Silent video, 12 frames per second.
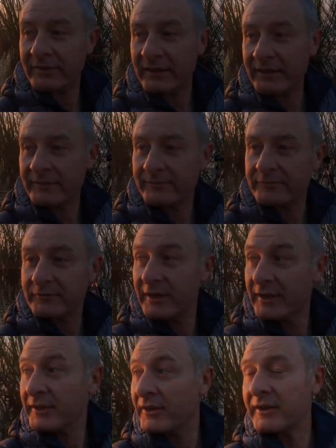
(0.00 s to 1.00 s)
really,
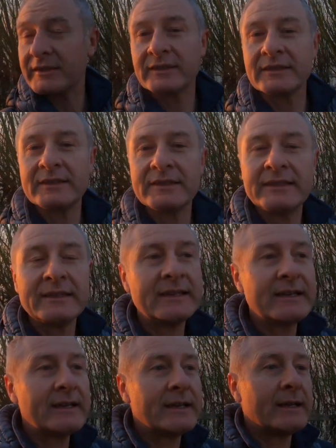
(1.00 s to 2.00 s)
really nice.
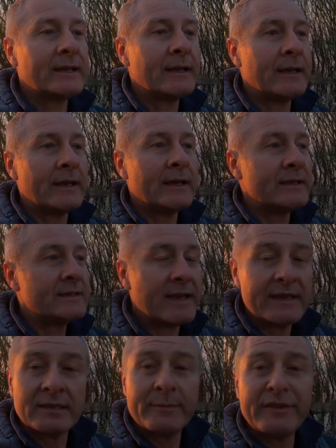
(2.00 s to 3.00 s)
So
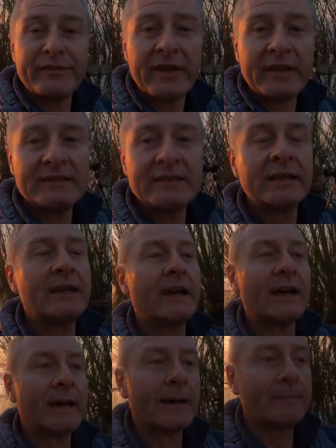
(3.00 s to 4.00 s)
yes, I'm in the Fens.
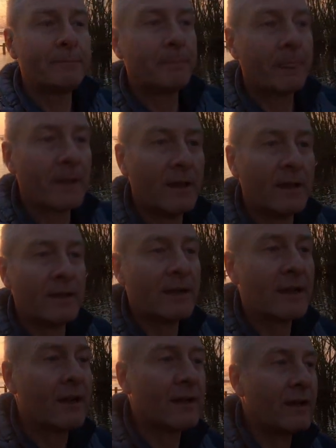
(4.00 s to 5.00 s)

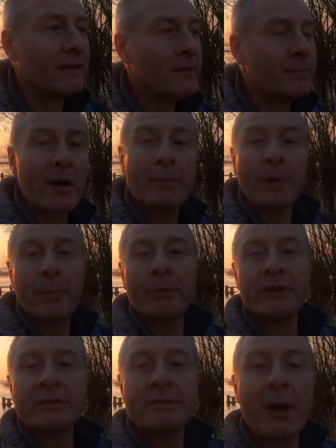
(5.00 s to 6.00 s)
By
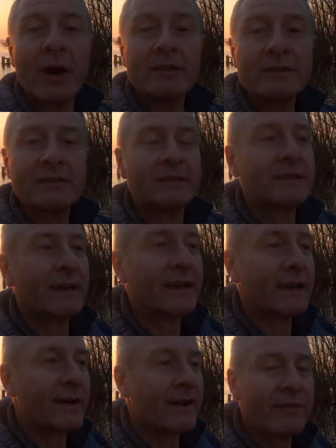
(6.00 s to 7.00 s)
popular demand,
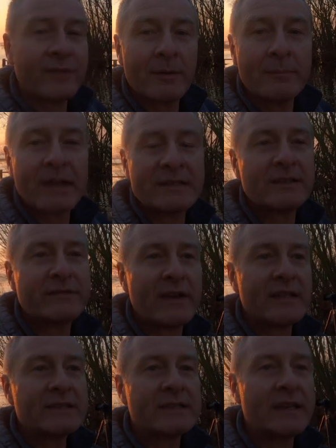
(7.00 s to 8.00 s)
I've come back to the
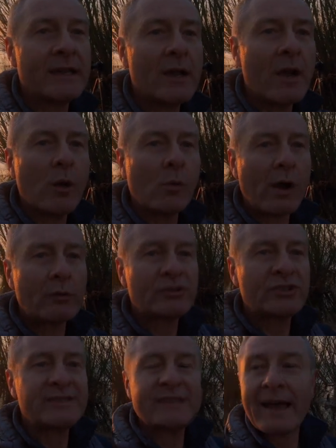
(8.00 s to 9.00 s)
Fens.
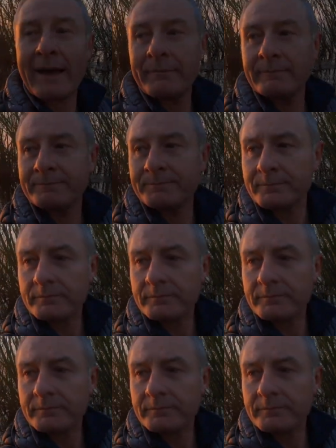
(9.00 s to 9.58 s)
Welches Dam,